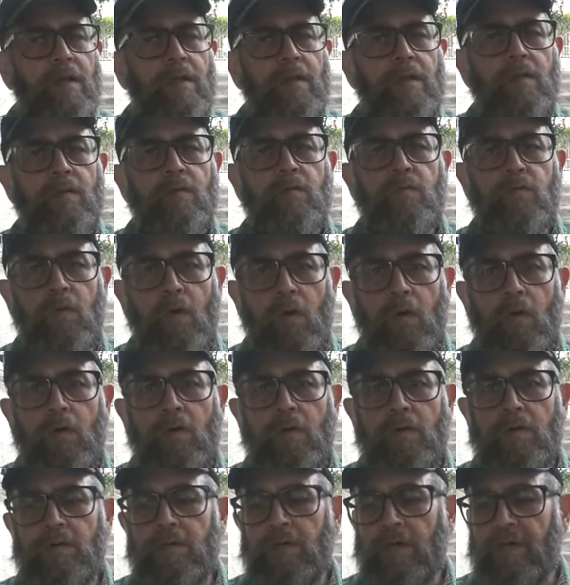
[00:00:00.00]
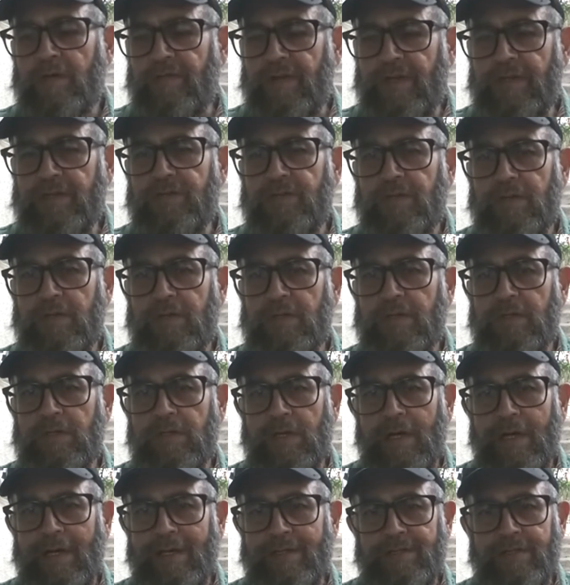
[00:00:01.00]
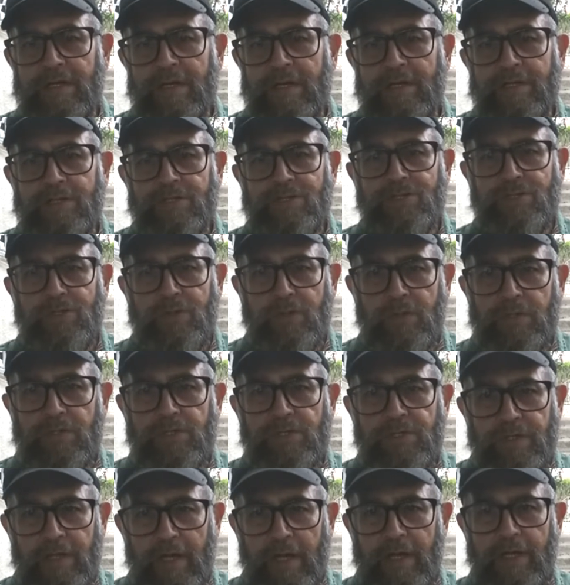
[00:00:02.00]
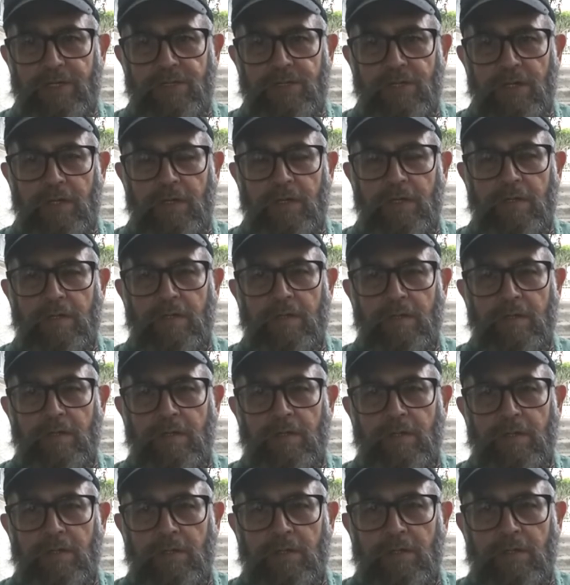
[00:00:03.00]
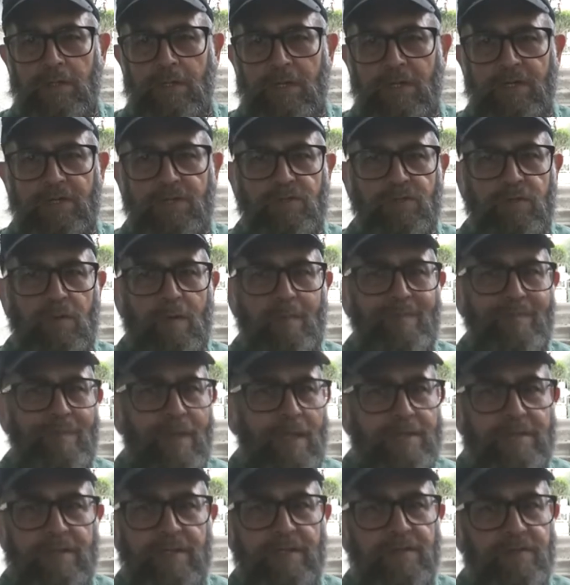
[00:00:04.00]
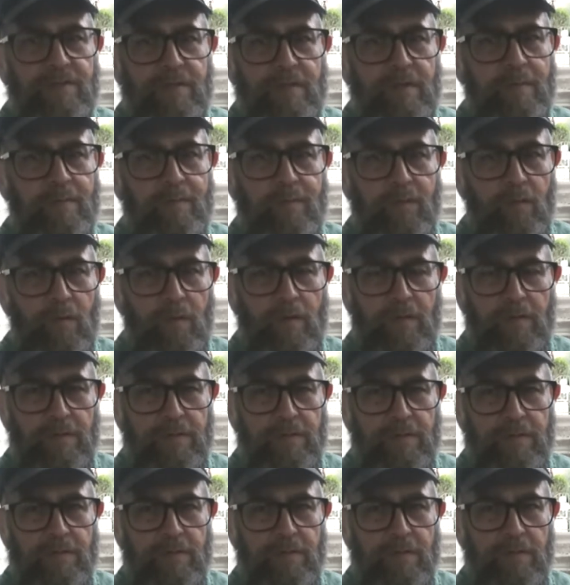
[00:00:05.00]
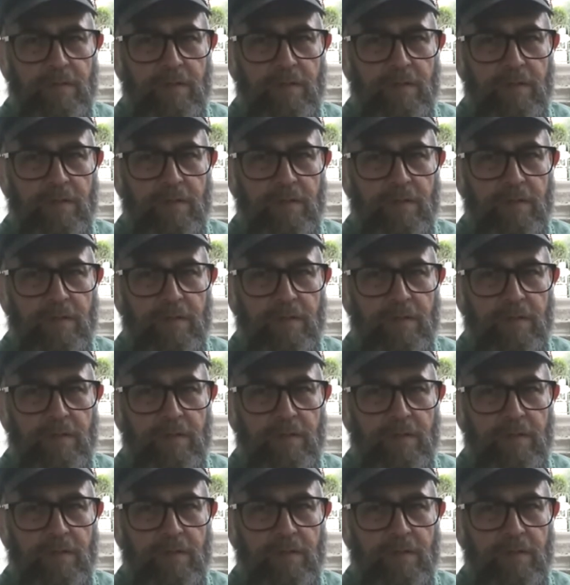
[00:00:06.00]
The role of Israel as a Jewish nation is tremendously important,